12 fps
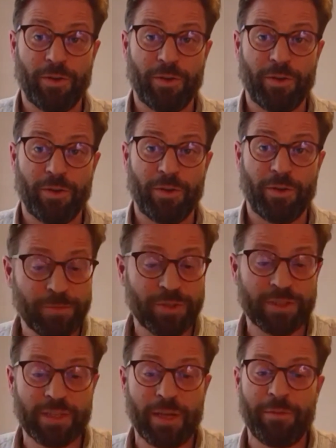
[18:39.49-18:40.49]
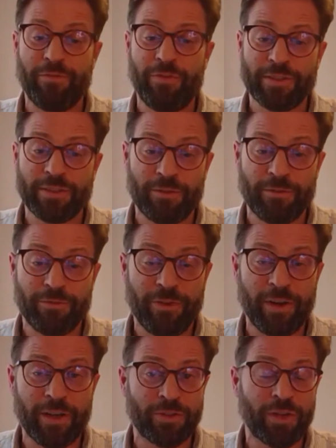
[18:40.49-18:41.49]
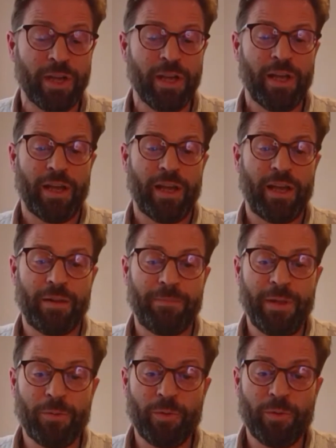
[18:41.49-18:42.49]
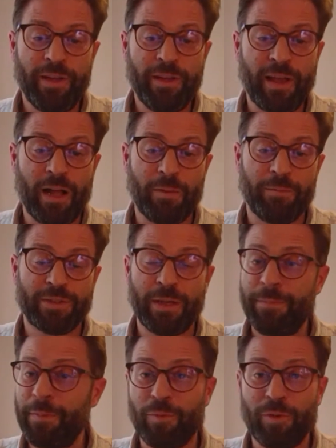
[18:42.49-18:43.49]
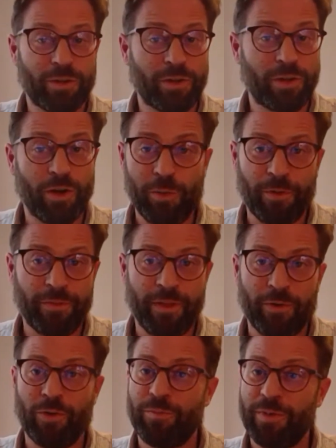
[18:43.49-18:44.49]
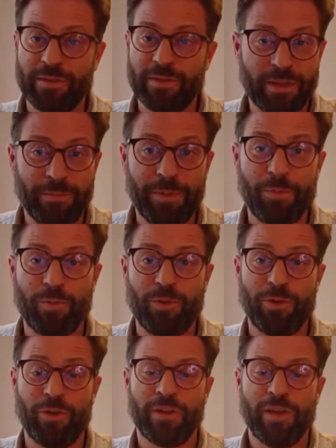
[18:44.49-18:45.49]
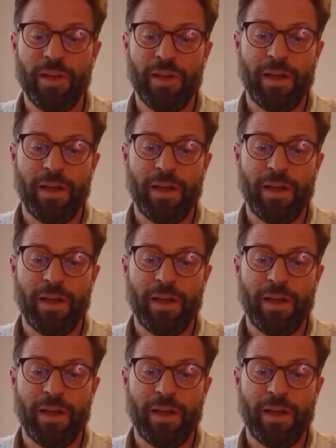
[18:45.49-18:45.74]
Disruptions coming faster and faster, and people will need help. Some people will cope on their own, but some people will not.